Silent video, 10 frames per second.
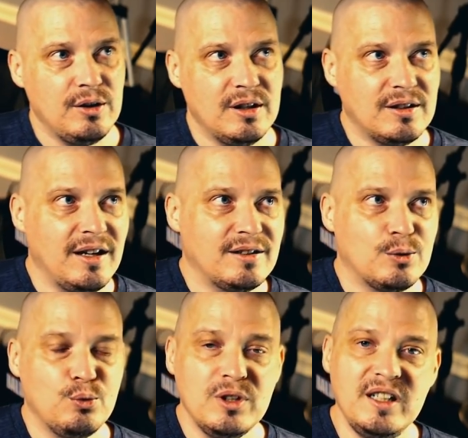it's
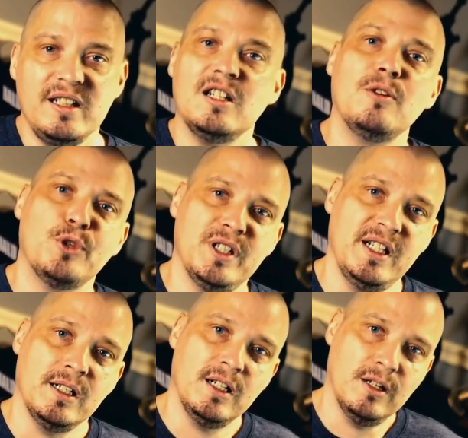really
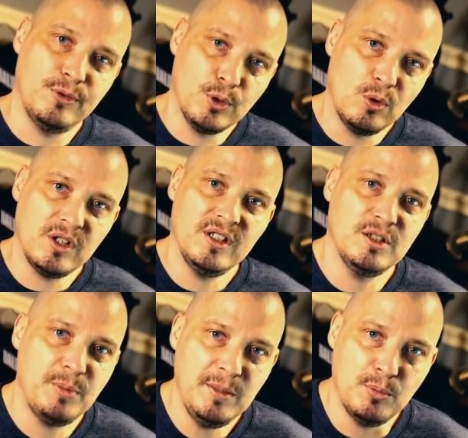comforting if you're one of these
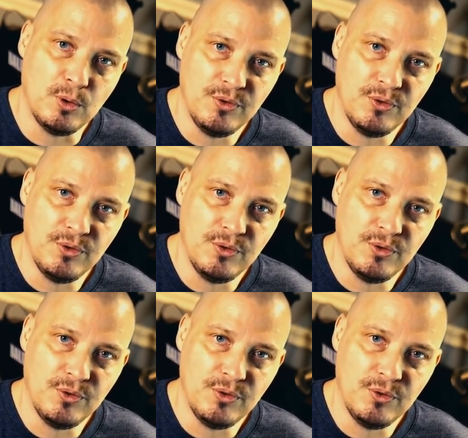people